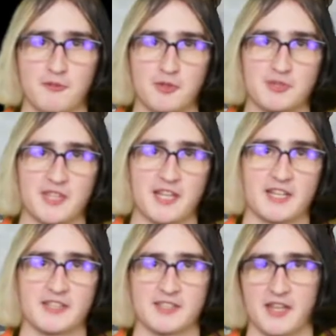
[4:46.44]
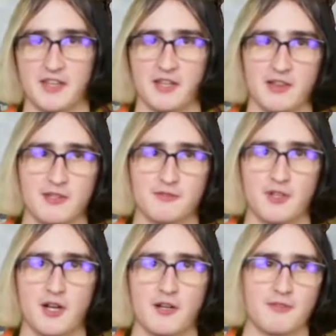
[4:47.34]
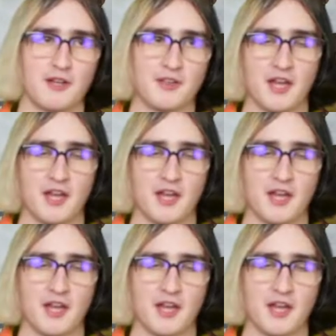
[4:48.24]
few seconds and then lift off and